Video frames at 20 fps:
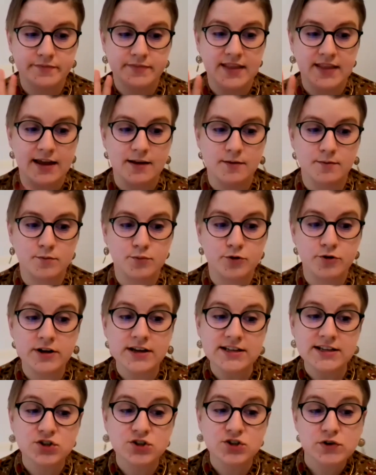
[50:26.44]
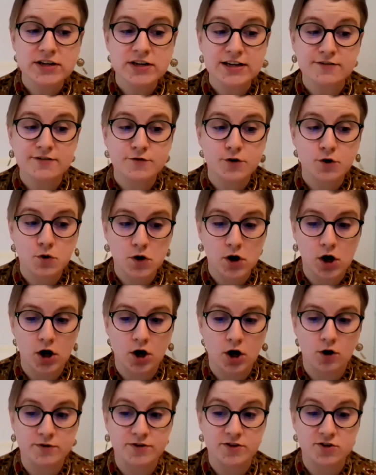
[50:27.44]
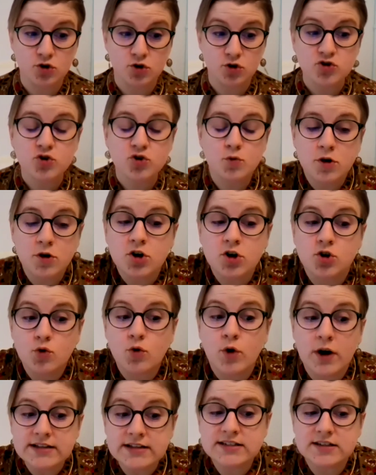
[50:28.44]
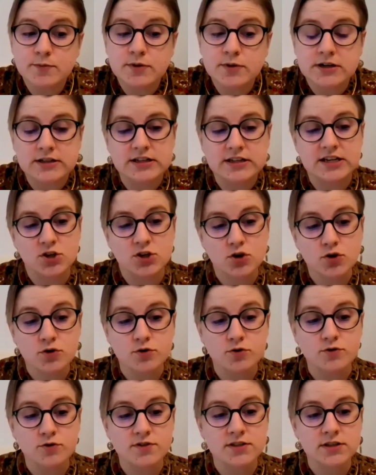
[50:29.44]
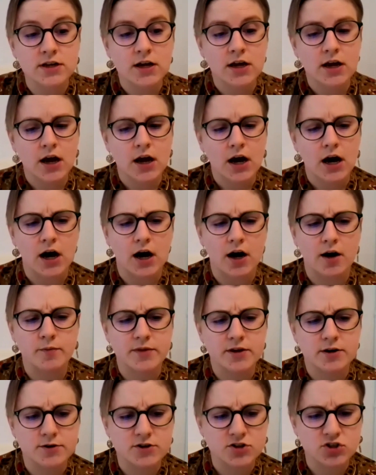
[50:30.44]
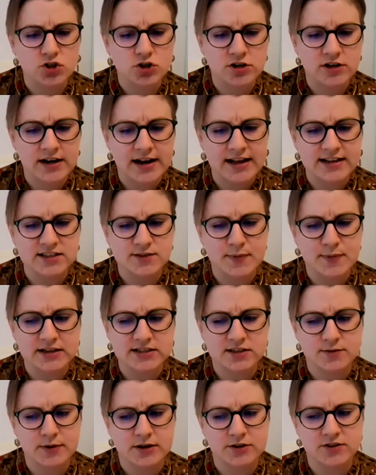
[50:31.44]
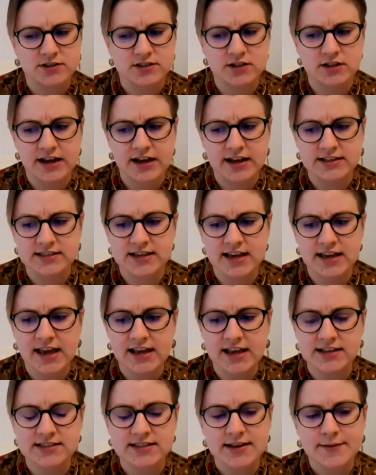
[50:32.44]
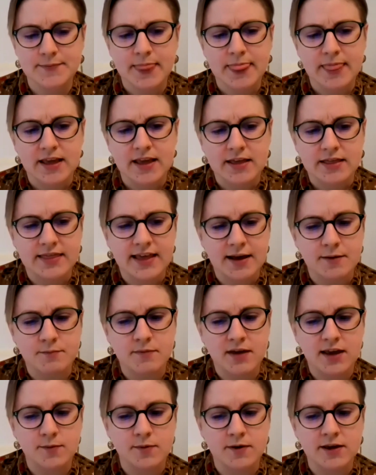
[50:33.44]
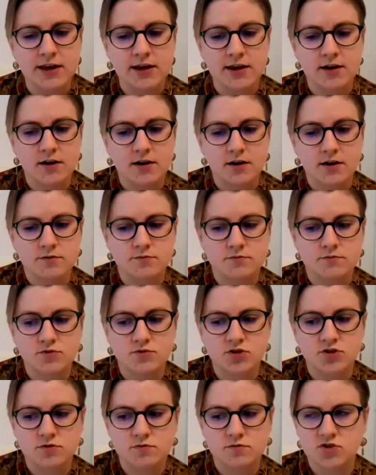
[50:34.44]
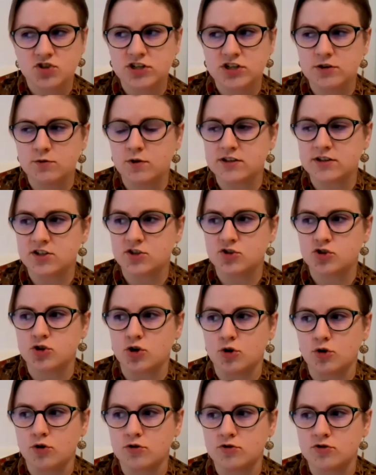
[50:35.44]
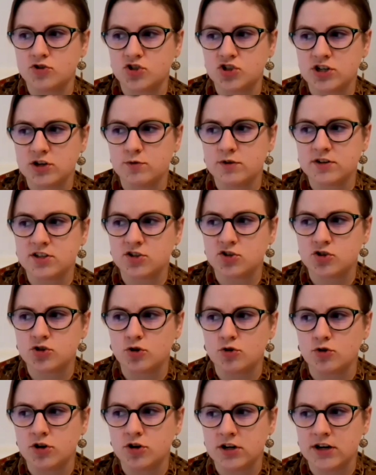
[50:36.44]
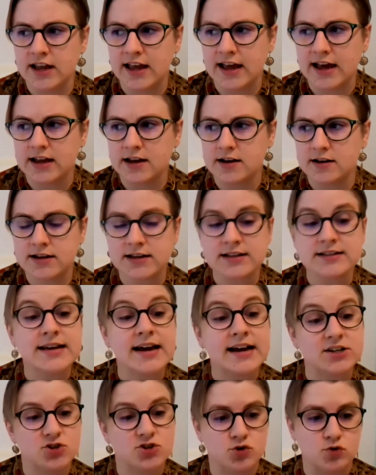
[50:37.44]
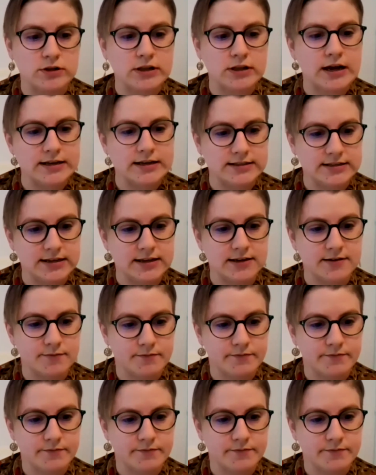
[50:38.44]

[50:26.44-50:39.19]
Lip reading: that pre-screen phone call with the social worker who I typically use, there were certain aspects about this client's case that maybe she wasn't so good at contextualizing.